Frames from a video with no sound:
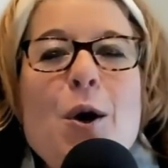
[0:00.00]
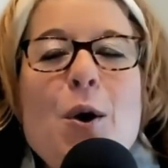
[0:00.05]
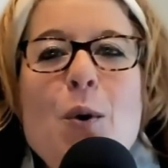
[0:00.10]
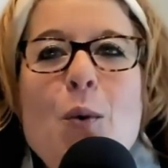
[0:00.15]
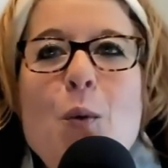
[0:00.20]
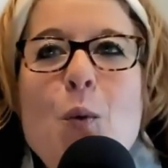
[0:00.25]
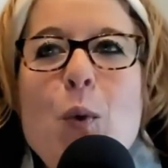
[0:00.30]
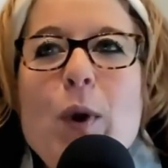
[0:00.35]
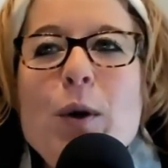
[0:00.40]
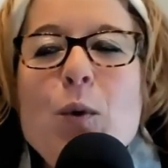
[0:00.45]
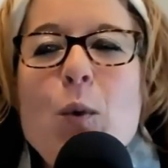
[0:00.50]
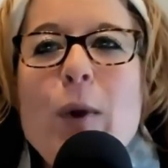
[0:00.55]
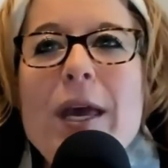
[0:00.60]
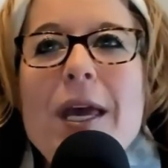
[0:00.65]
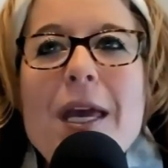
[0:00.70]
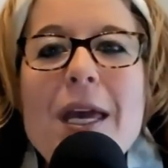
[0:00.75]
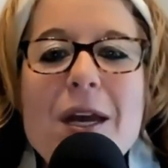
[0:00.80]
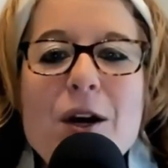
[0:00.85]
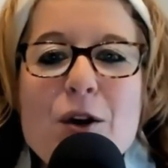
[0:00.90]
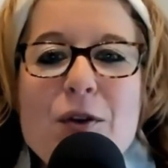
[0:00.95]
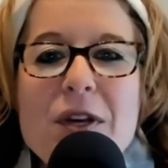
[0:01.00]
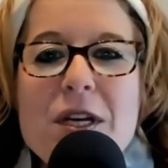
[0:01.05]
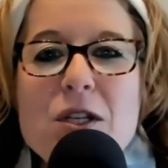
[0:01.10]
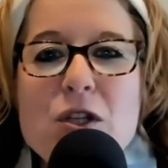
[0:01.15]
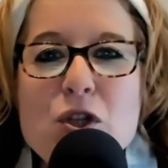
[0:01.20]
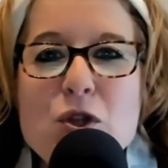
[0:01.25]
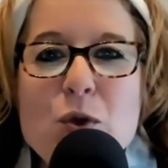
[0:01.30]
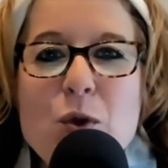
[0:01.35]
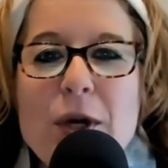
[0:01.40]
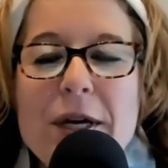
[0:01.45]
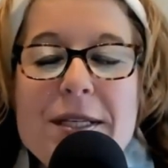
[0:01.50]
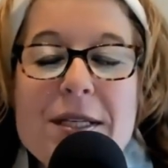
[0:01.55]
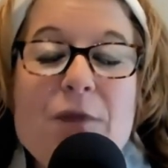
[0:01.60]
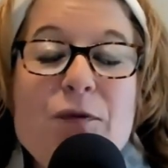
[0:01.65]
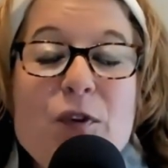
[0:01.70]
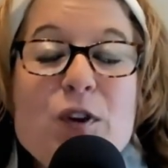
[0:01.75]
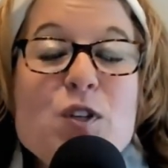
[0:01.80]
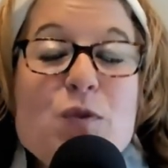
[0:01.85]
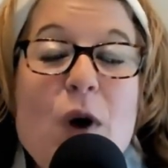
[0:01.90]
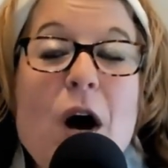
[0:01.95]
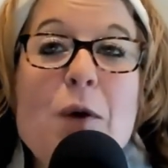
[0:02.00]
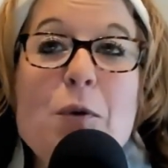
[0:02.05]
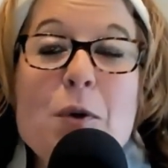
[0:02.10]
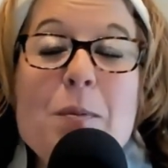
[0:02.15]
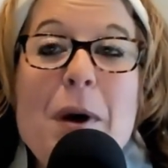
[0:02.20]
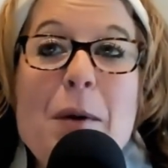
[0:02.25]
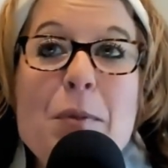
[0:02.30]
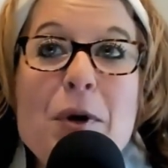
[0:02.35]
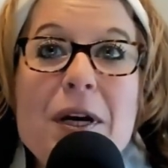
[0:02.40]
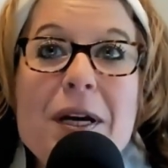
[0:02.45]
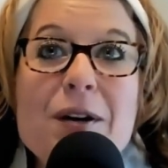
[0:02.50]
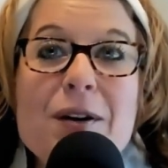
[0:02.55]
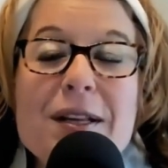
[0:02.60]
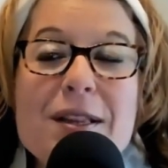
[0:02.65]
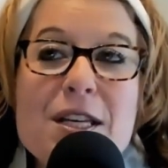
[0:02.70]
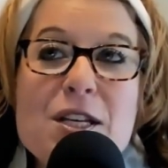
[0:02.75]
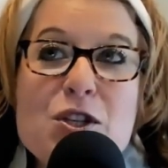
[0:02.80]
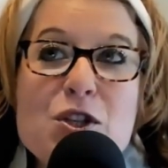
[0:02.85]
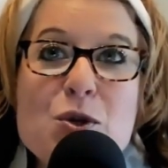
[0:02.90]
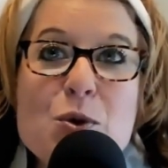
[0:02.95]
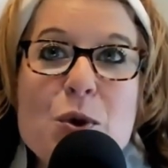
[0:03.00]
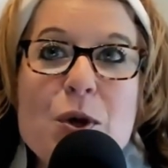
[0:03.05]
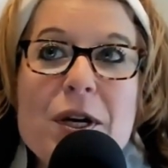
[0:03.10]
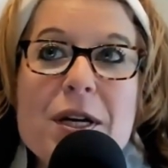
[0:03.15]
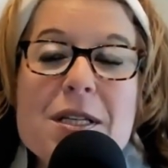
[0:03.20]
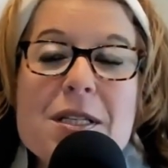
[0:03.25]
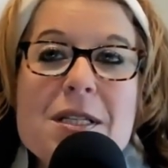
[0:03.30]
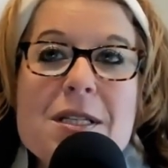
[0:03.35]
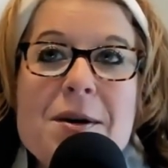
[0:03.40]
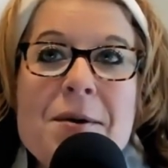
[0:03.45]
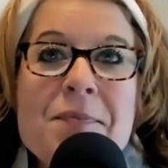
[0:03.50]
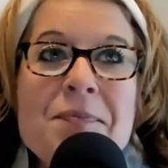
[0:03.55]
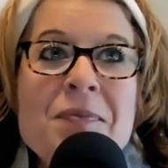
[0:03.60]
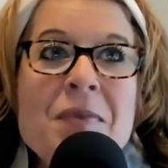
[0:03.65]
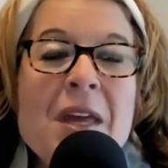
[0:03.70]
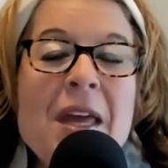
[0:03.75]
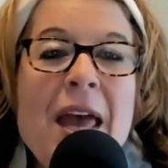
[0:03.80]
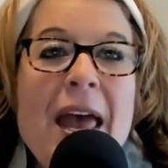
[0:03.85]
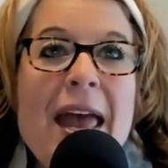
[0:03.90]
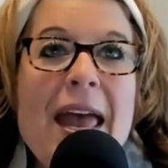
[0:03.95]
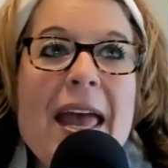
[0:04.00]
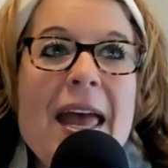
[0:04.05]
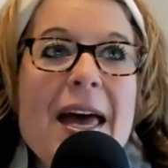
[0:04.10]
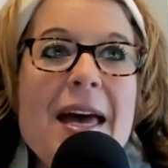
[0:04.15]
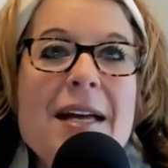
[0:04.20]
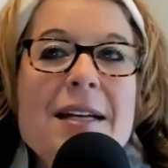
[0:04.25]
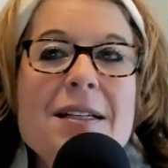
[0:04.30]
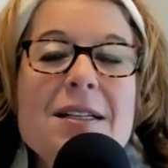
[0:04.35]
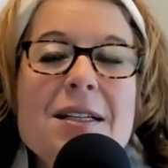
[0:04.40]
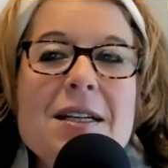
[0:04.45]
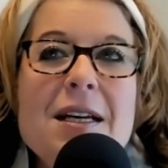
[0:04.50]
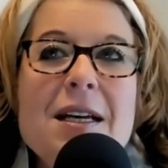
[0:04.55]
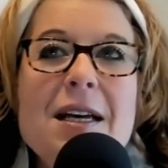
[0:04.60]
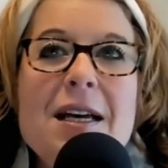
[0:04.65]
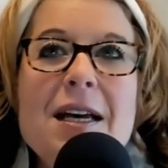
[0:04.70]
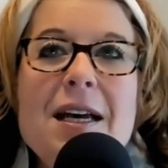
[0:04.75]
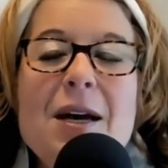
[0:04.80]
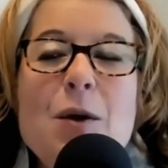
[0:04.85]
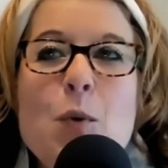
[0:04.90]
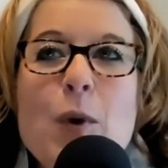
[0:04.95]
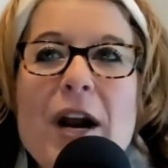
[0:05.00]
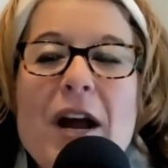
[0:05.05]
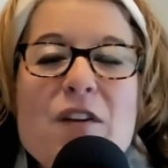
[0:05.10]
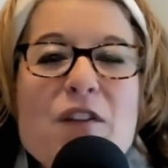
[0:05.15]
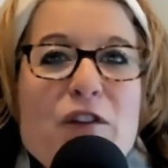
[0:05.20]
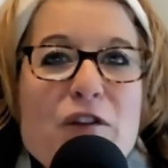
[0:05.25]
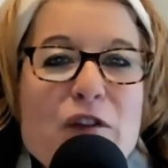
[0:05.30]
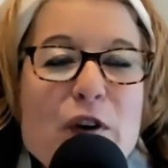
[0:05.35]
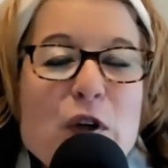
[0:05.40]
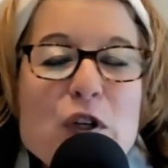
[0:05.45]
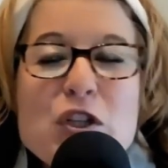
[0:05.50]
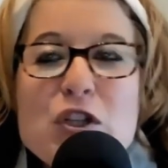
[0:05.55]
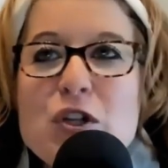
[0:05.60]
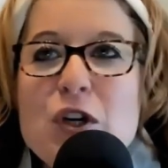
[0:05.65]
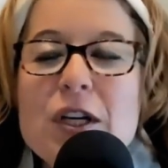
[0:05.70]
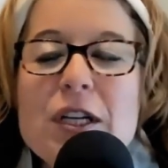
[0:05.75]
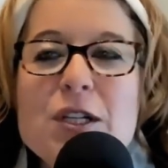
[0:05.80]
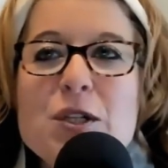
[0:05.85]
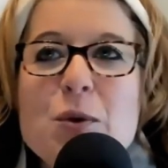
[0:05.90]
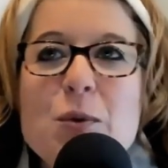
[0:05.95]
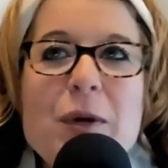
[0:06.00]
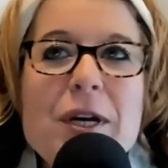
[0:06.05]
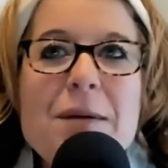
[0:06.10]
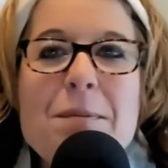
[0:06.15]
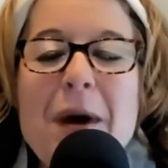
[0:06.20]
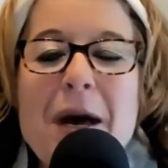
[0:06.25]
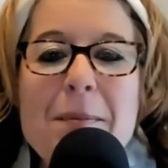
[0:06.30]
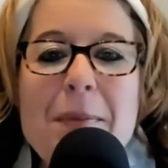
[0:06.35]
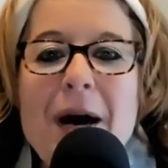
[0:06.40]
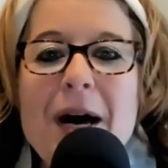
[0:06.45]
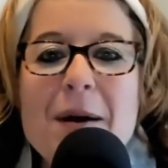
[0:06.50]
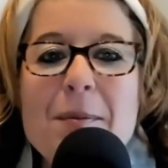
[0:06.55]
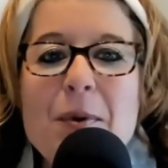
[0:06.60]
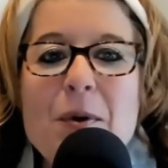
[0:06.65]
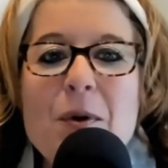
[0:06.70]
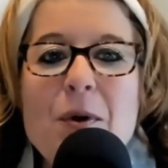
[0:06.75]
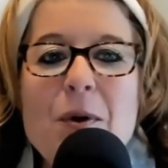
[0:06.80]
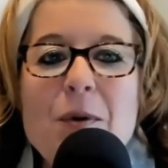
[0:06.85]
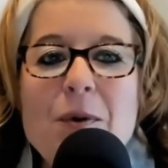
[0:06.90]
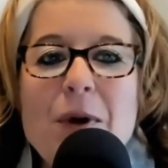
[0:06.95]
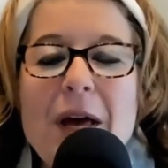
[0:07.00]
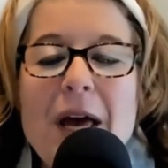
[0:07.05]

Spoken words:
when we hear these stories, first of all, I remember hearing these stories, and when I first started to read my Bible,